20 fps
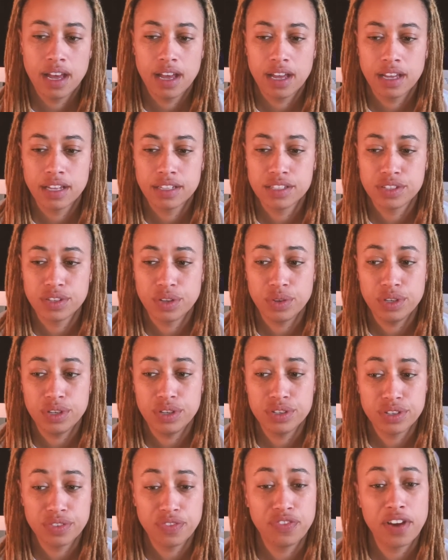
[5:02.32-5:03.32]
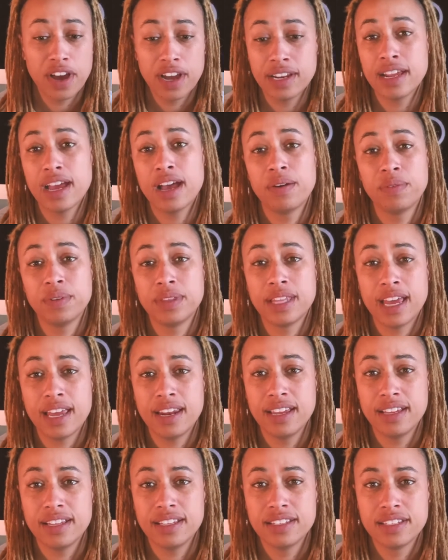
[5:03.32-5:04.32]
So you should find out what that
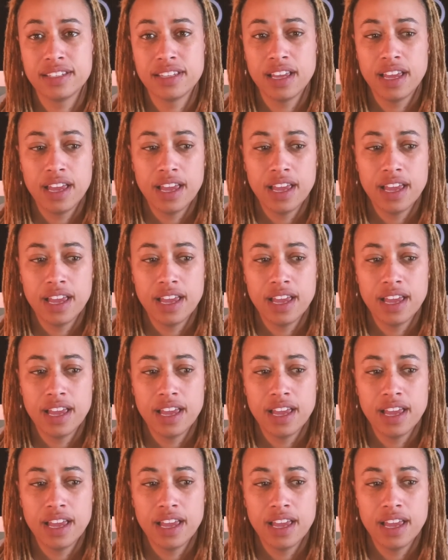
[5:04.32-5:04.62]
is.